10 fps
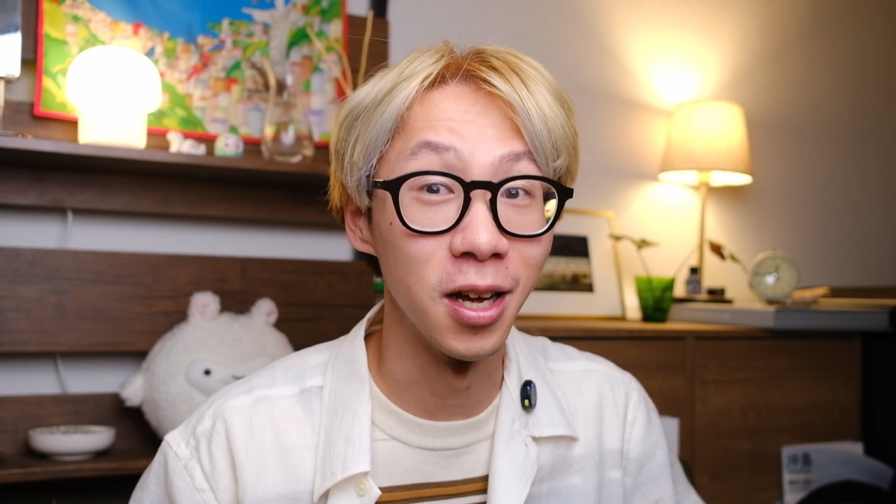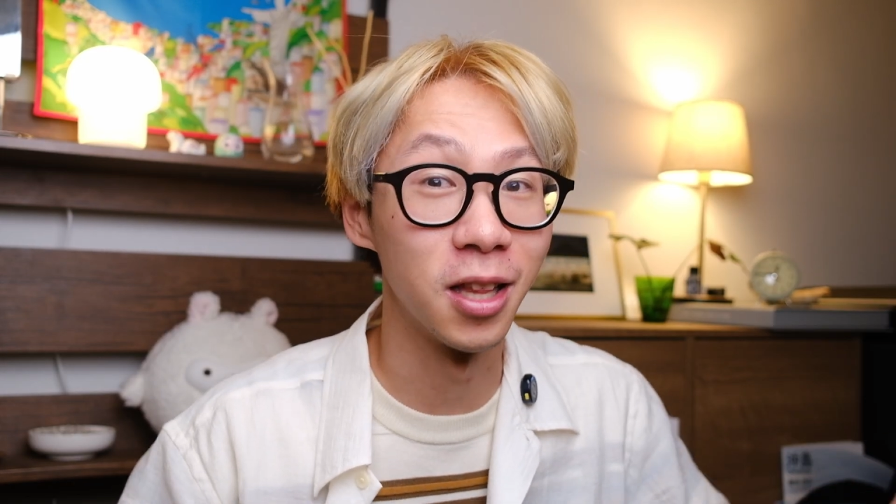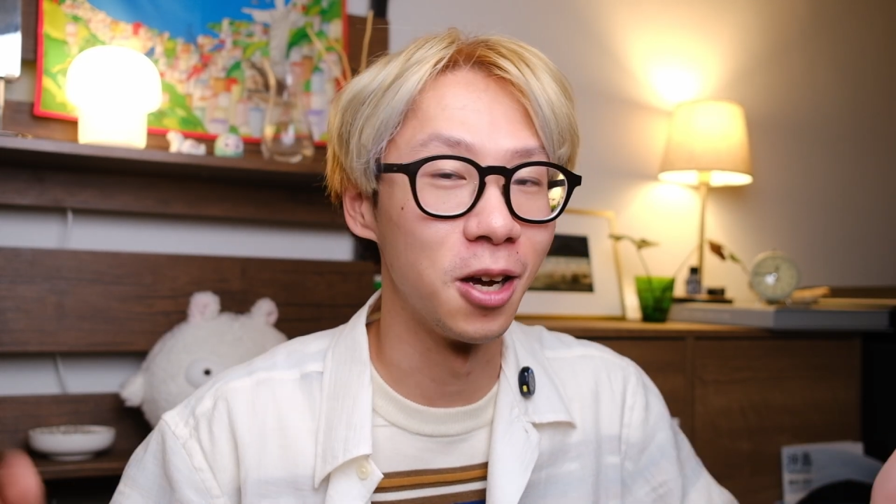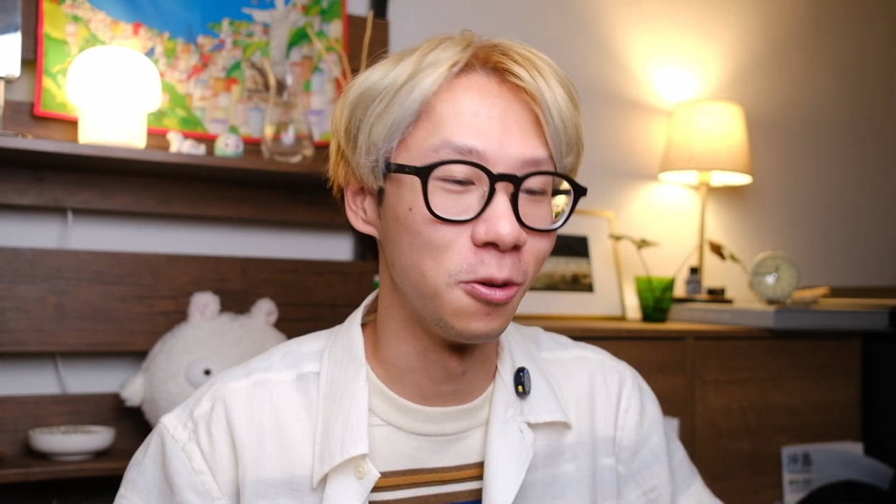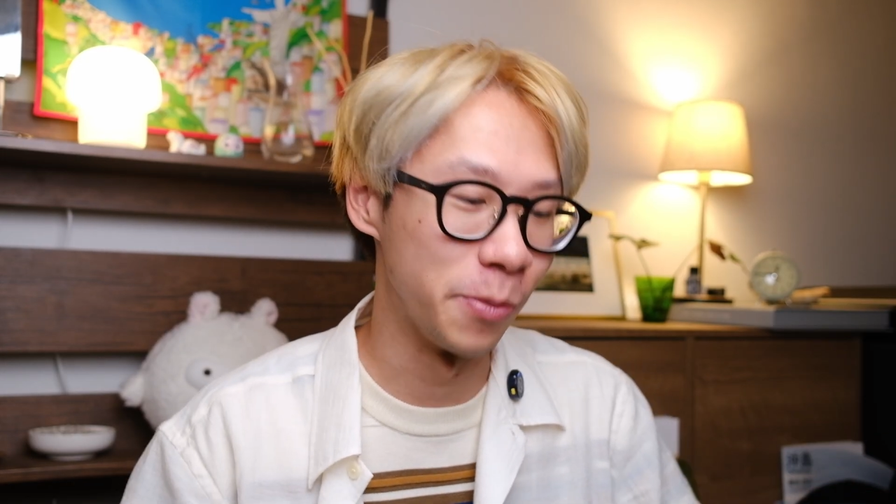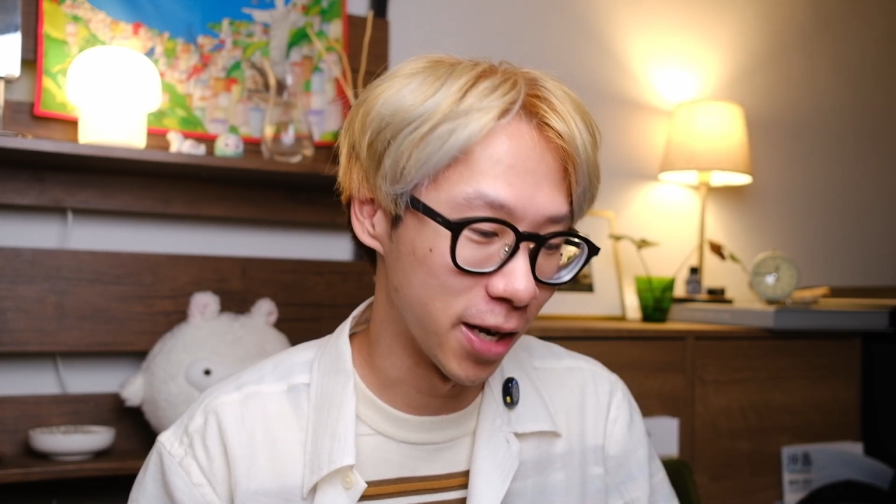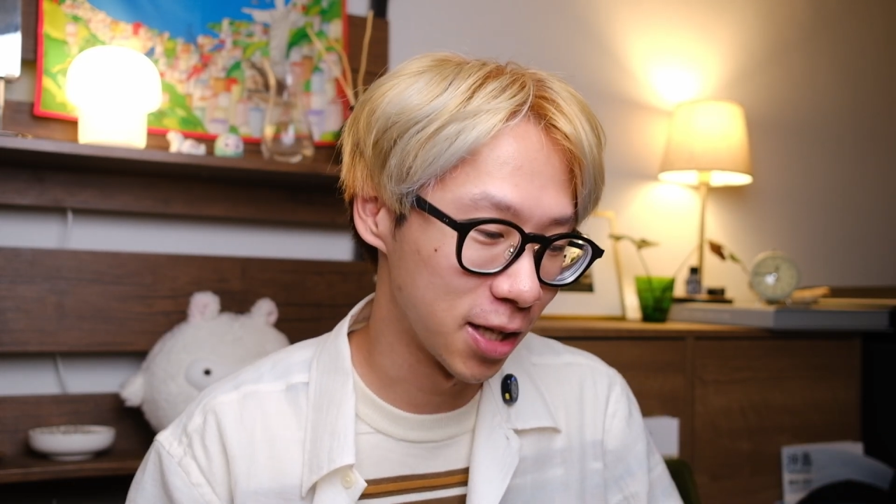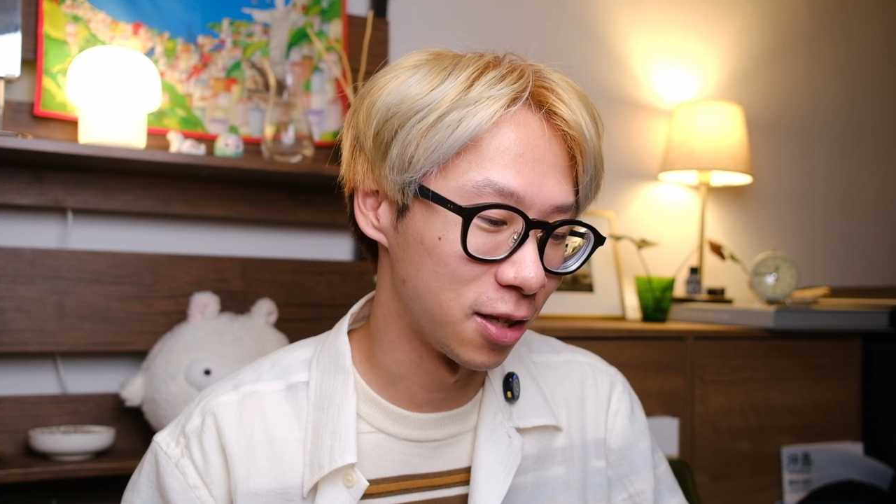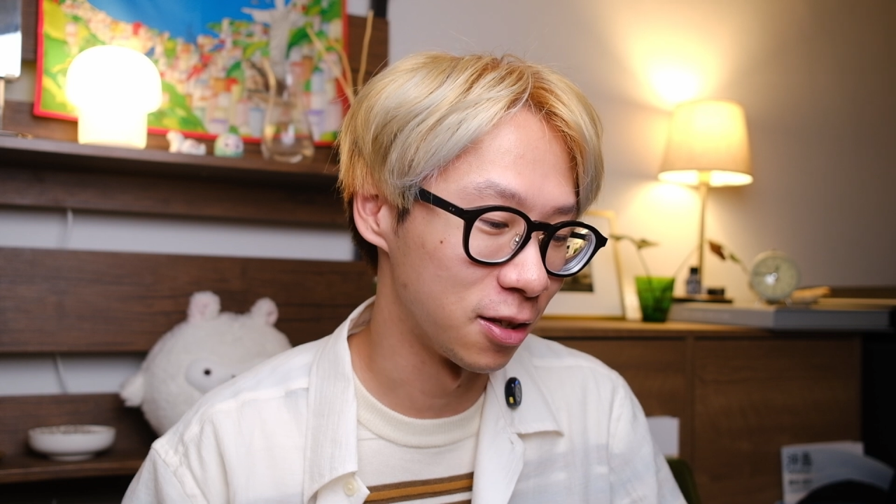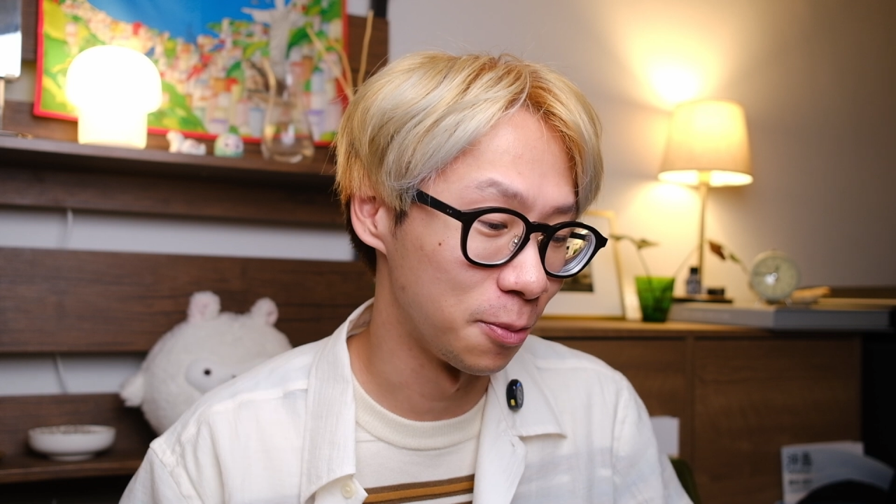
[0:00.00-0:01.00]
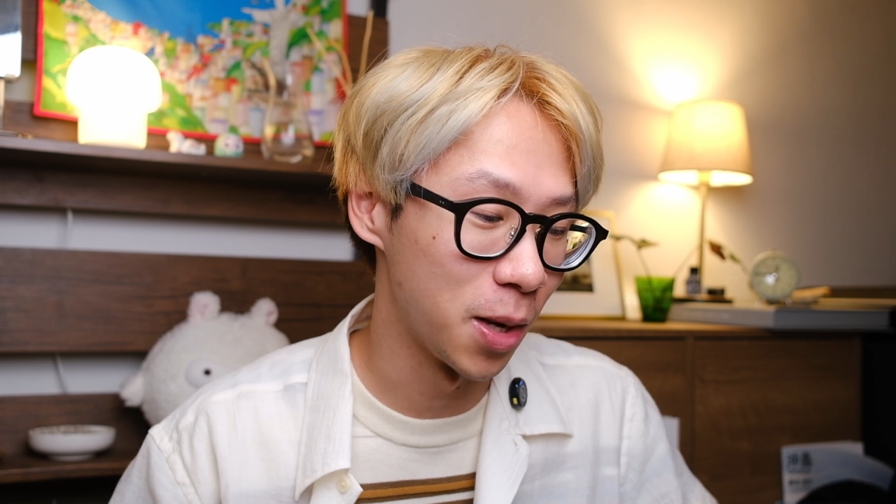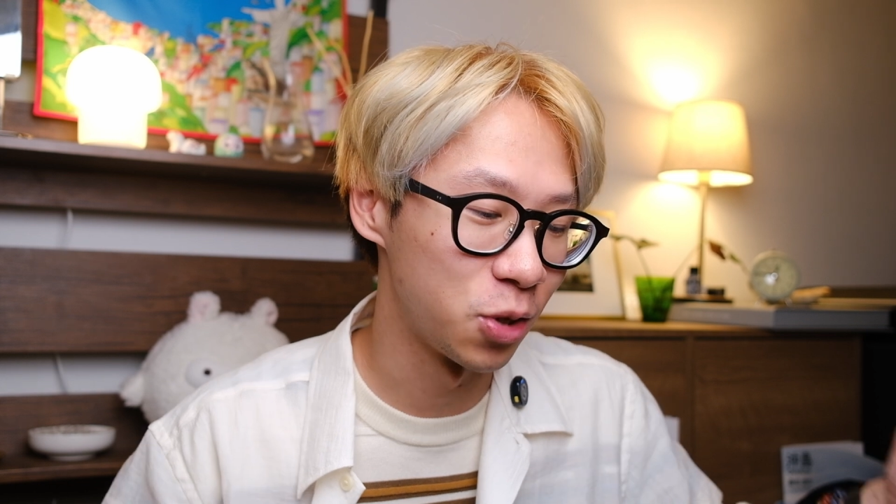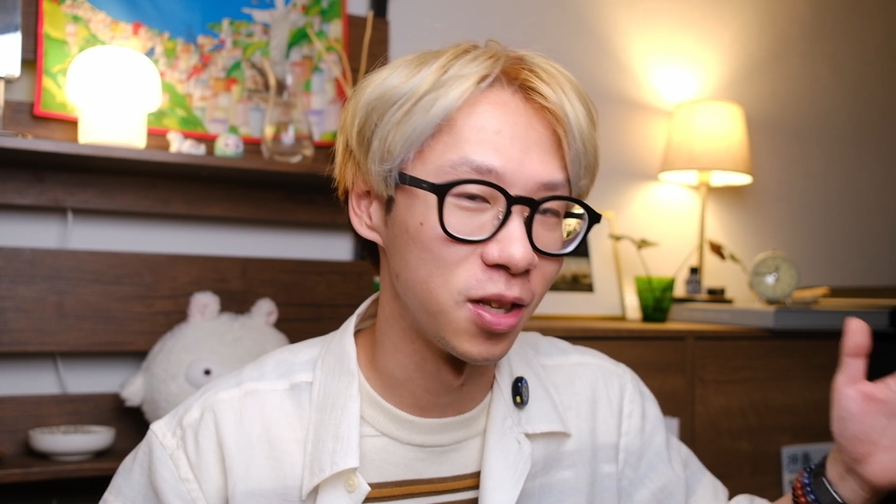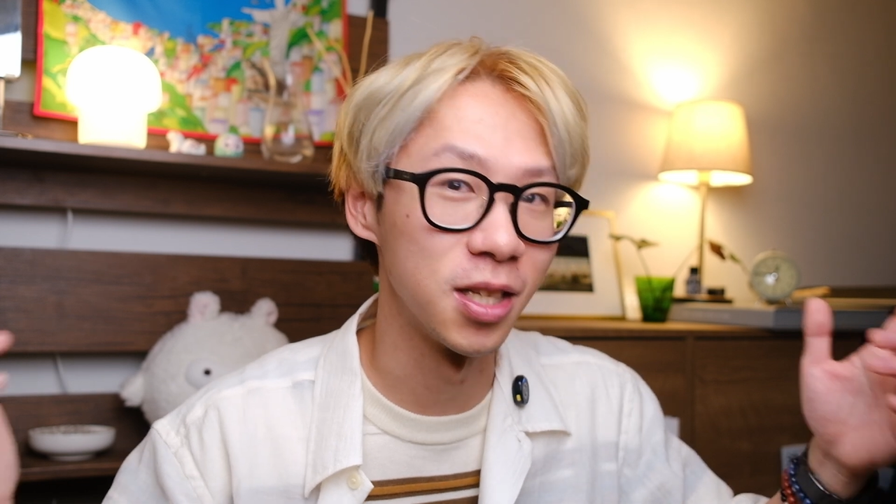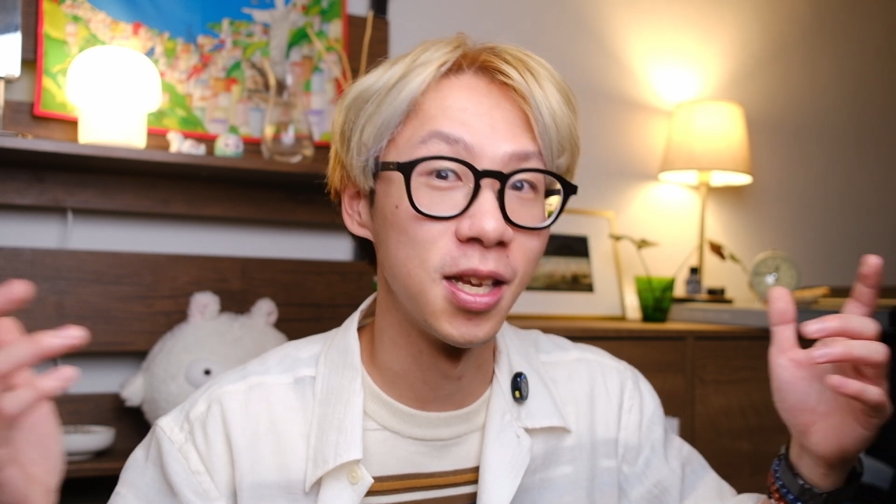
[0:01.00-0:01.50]
I thought it would be nice to
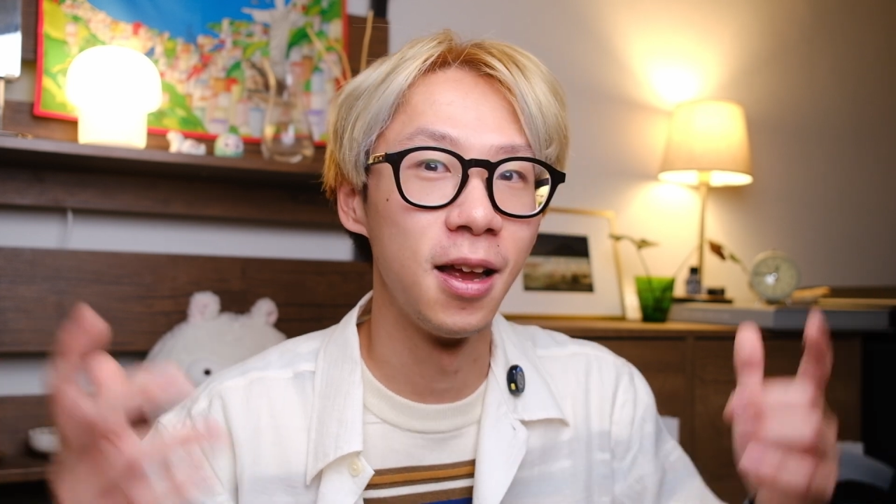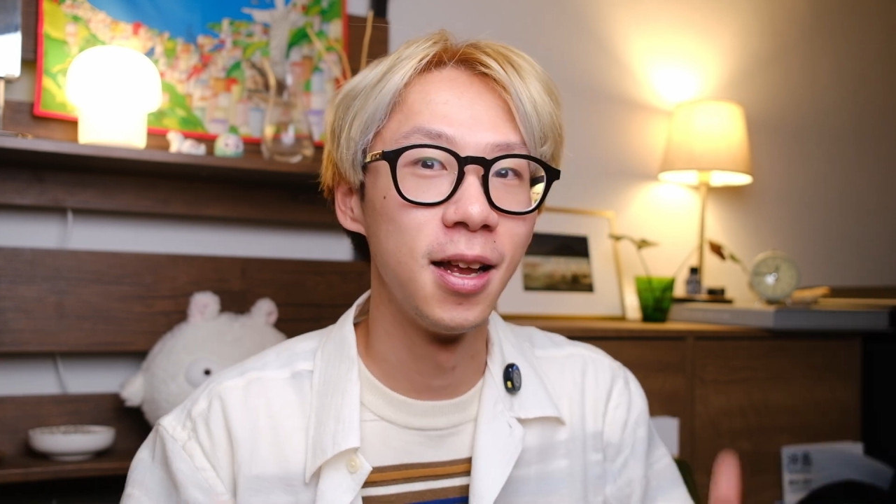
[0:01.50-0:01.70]
mention this